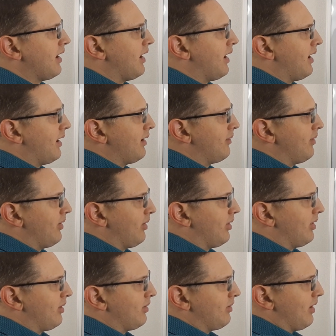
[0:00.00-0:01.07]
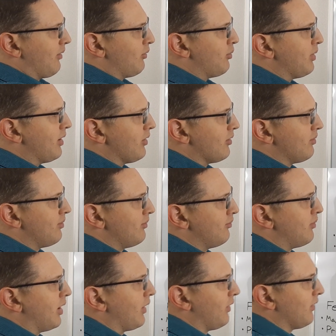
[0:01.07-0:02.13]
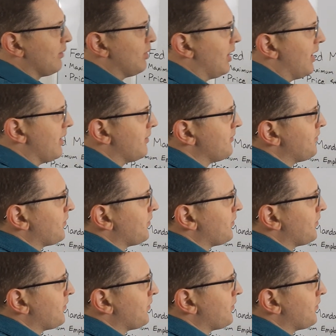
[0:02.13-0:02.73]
That would be your money supply.